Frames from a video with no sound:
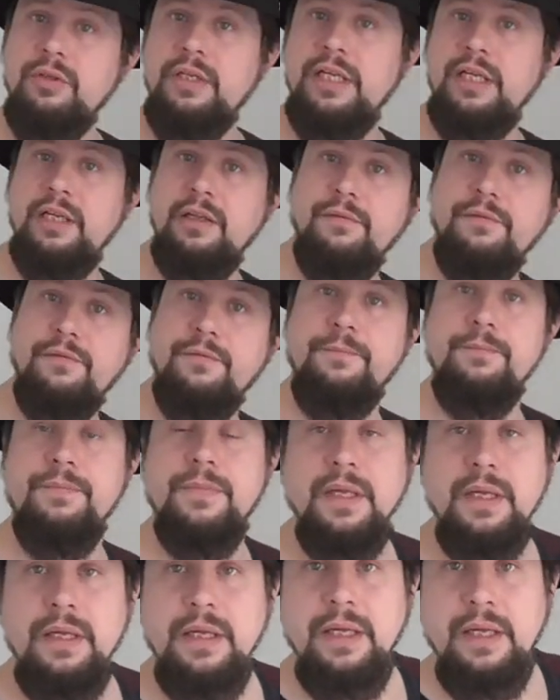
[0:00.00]
you live.
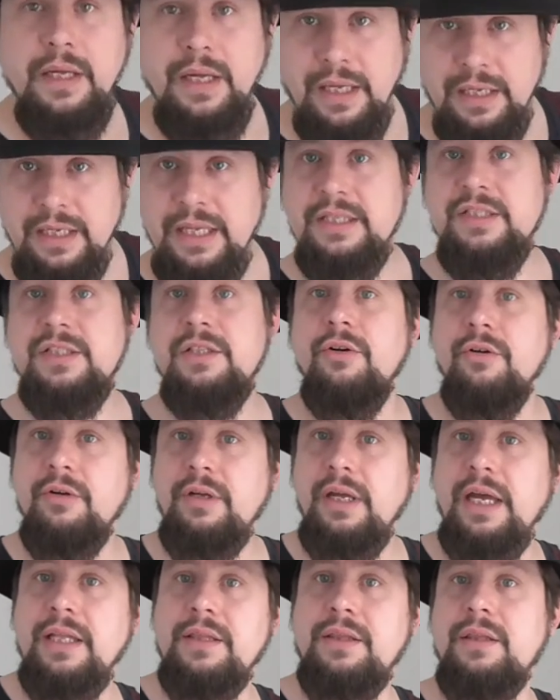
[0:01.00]
And let's
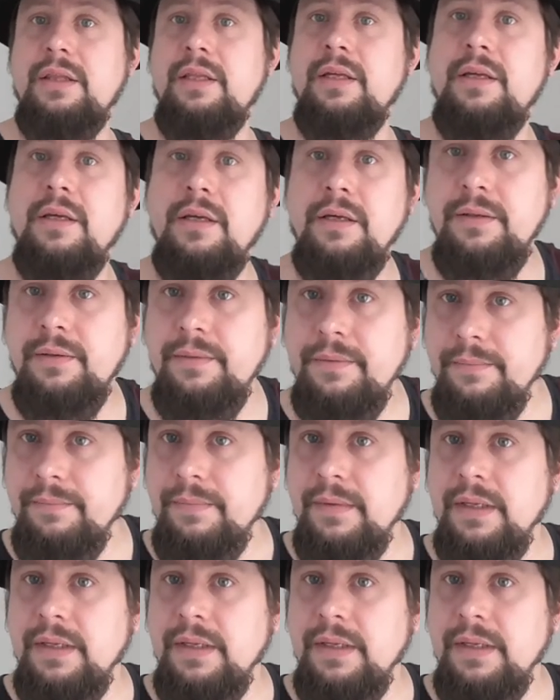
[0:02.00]
look at the